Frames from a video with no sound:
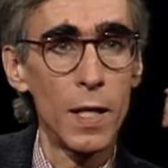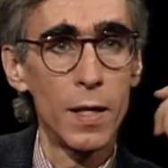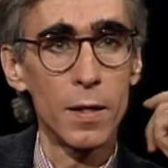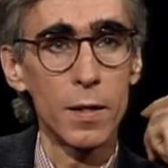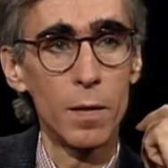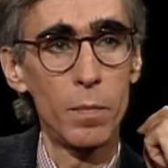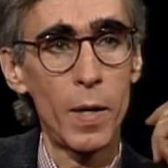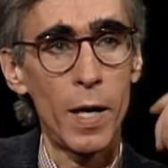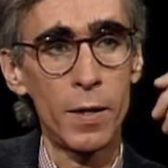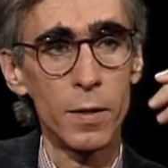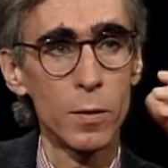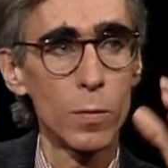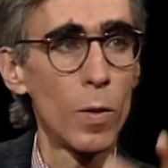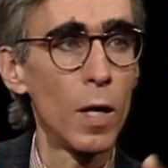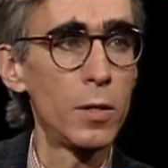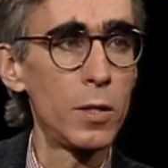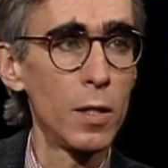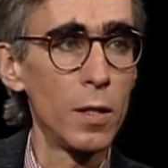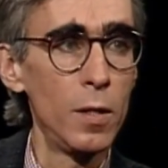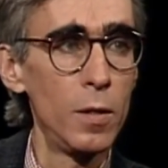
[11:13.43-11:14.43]
Delicate Balance
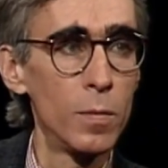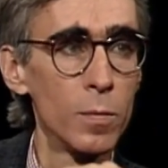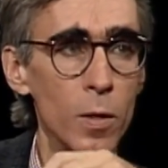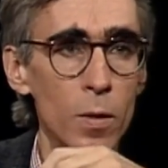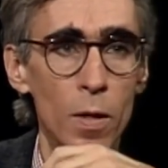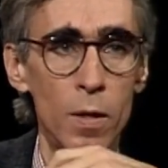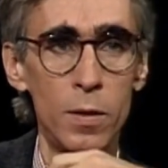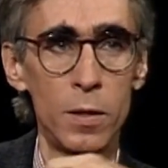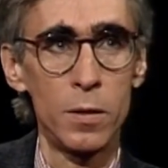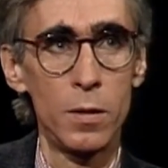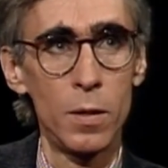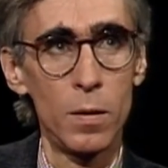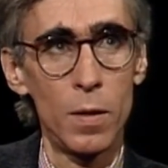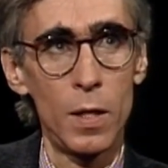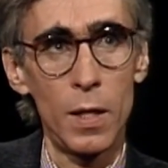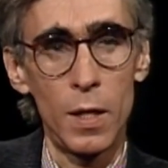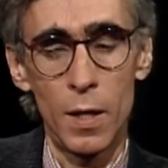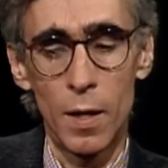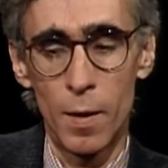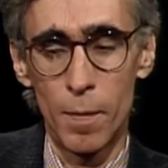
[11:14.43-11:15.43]
watching Hume Cronyn do
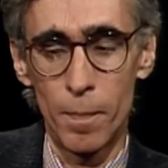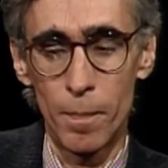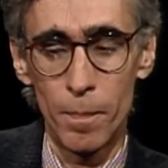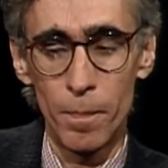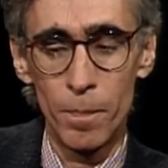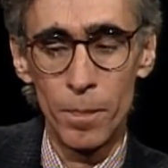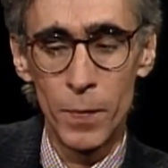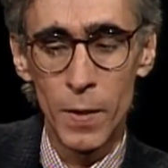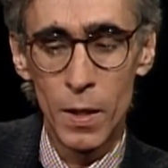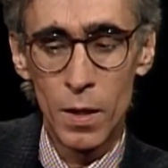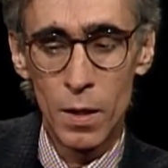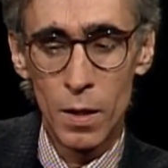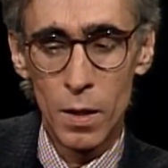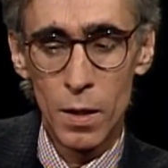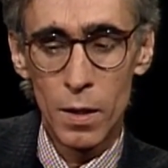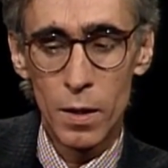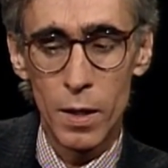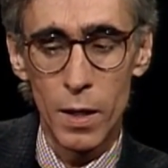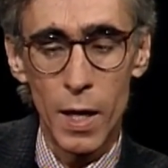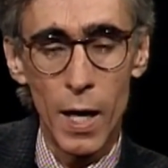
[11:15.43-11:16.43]

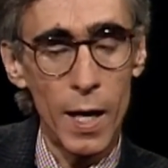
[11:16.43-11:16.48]
the